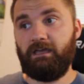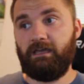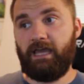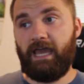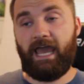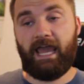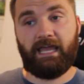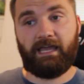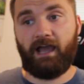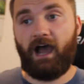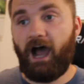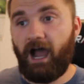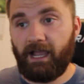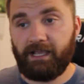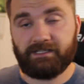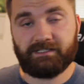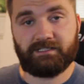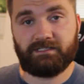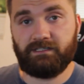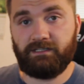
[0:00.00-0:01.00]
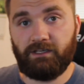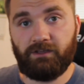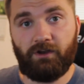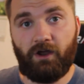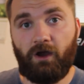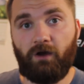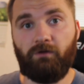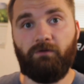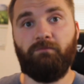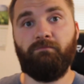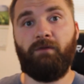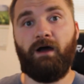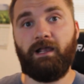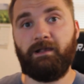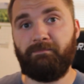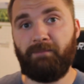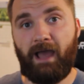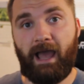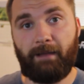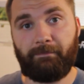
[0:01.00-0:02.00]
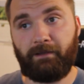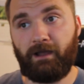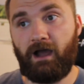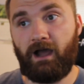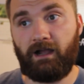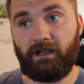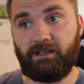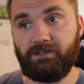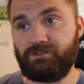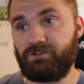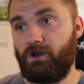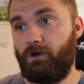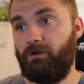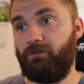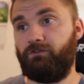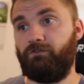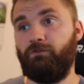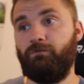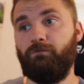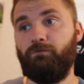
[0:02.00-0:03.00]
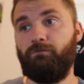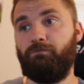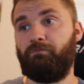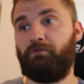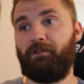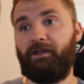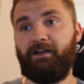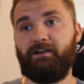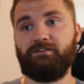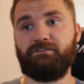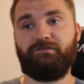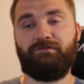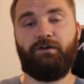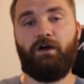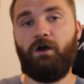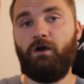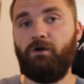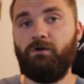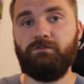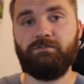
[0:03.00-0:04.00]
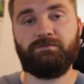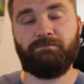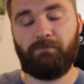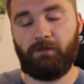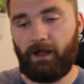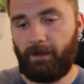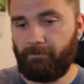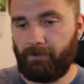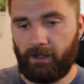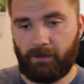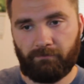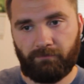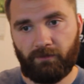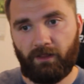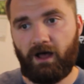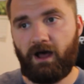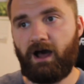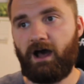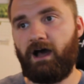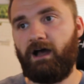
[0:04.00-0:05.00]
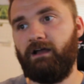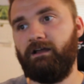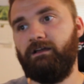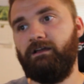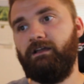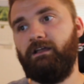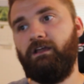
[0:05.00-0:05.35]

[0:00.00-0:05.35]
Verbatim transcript: hey guys, you know, Mike Babcock is going through players' phones, blah, blah, blah.